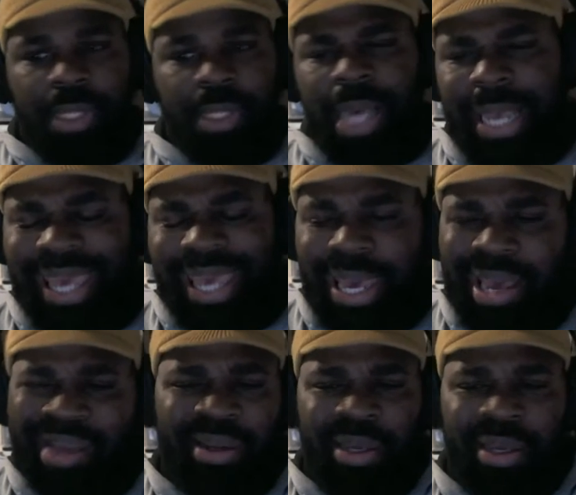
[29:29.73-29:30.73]
I
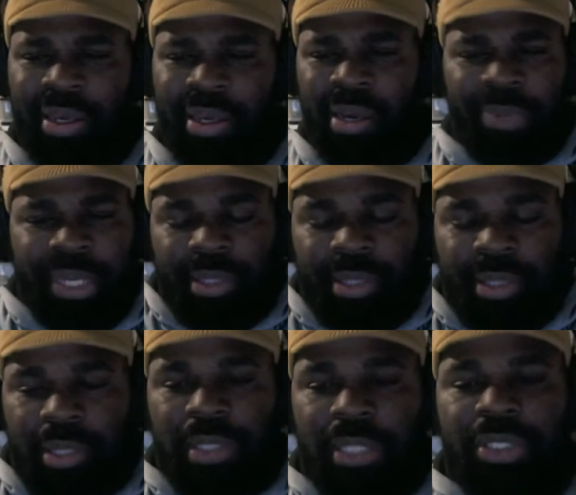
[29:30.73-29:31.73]
can't,
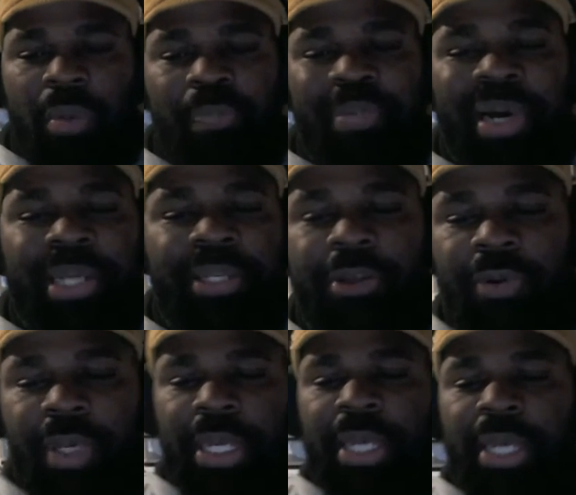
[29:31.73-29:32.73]
there's no button you
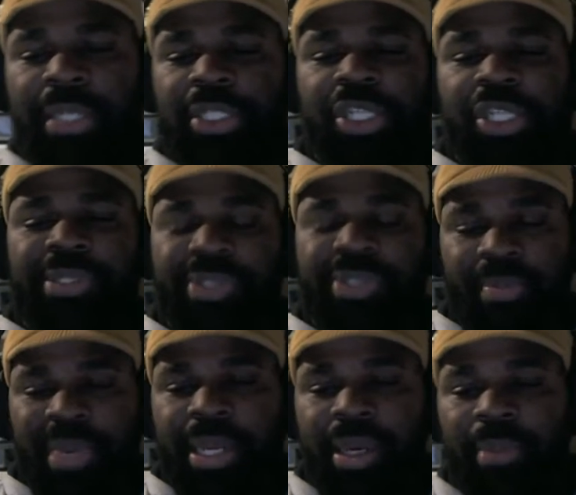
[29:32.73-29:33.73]
can hit to change the
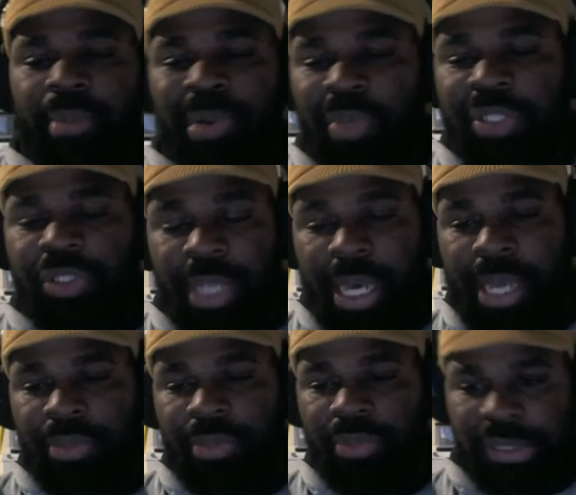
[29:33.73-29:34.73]
media, but what you can
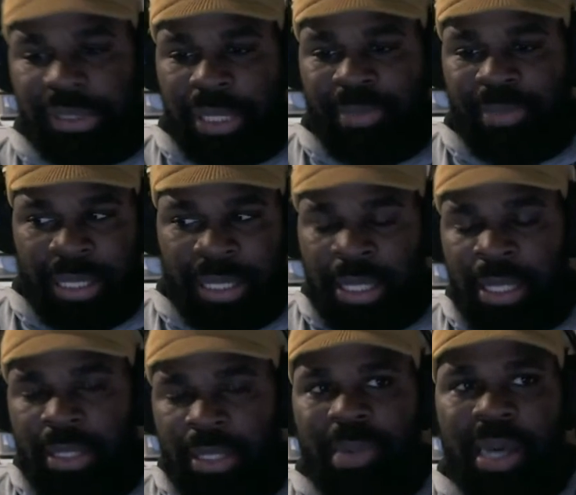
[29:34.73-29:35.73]
do is limit
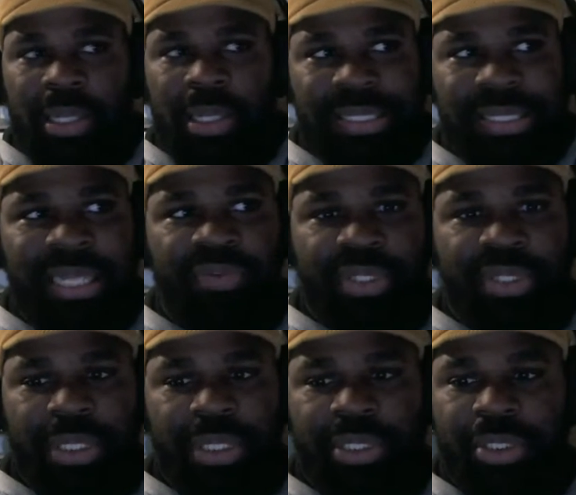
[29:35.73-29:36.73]
the amount of television
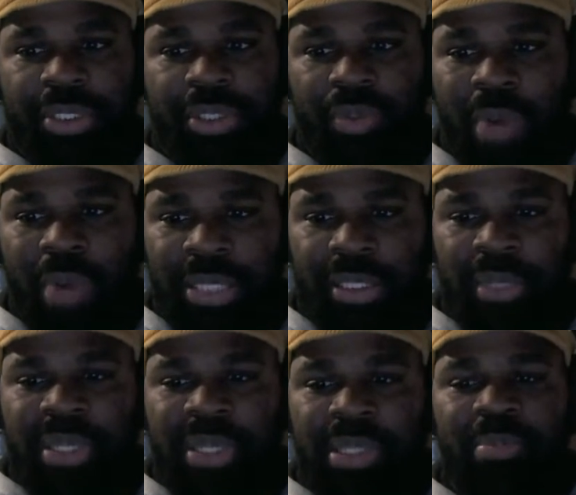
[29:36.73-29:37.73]
that your children watch,
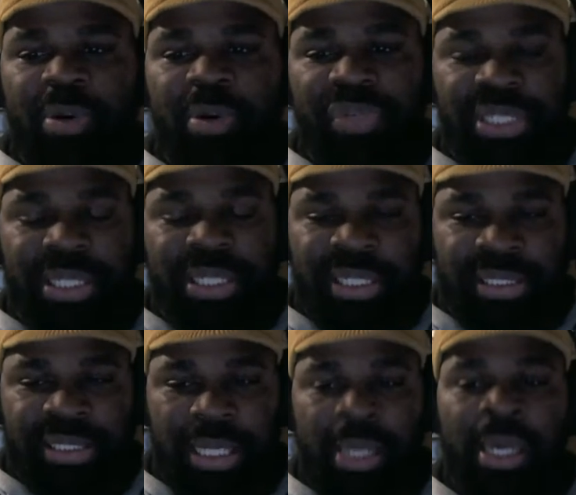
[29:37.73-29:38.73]
limit the movies that they
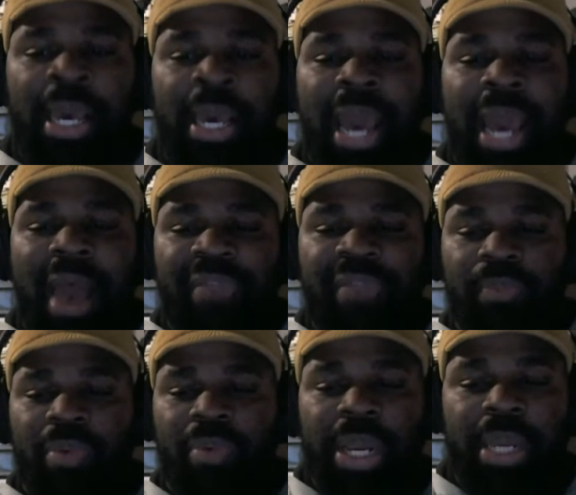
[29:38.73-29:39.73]
see, have them
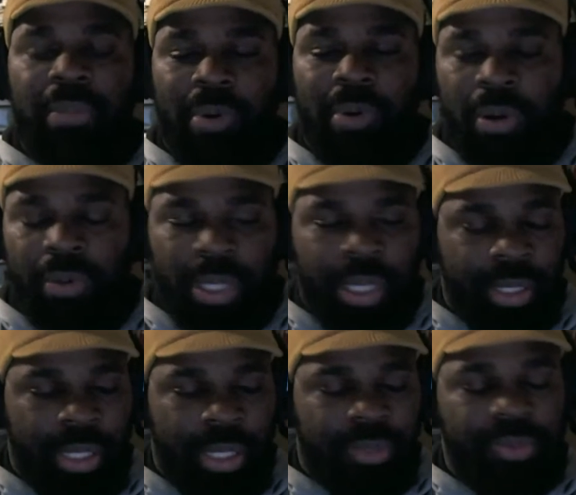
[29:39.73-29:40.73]
read more,
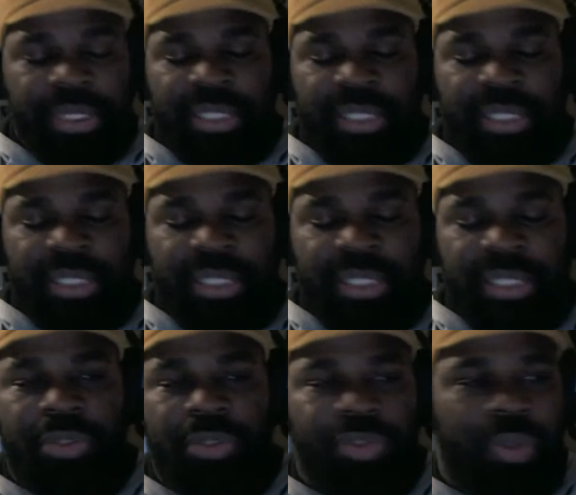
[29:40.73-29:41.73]
and do things that you can
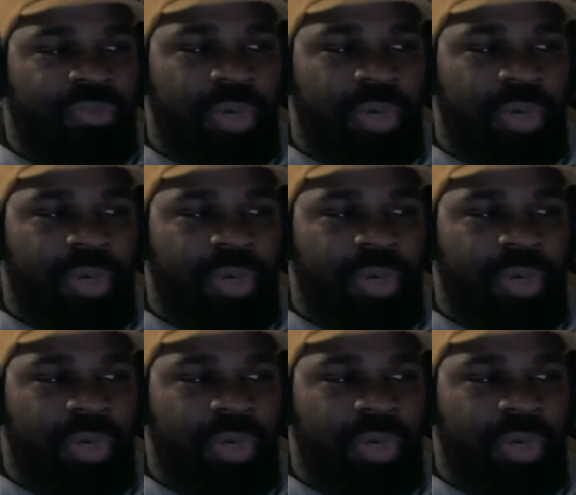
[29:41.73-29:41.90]
control.